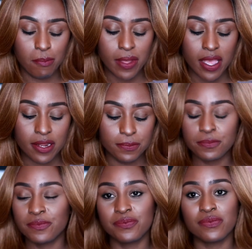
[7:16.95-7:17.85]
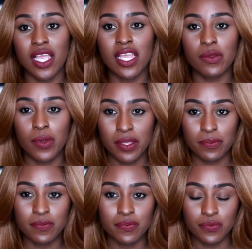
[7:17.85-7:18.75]
But
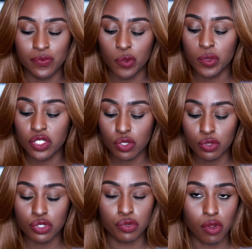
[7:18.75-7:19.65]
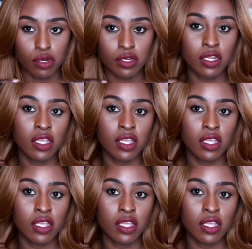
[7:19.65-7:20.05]
anyway, we soldier on.